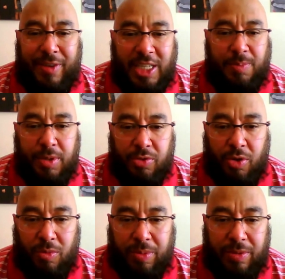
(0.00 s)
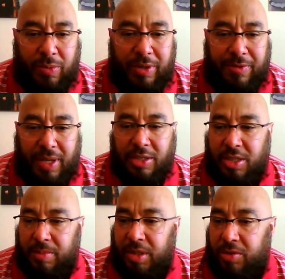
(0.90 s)
Facebook, We
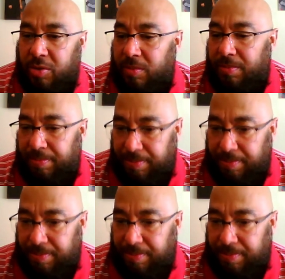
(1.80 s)
Fellowship the group.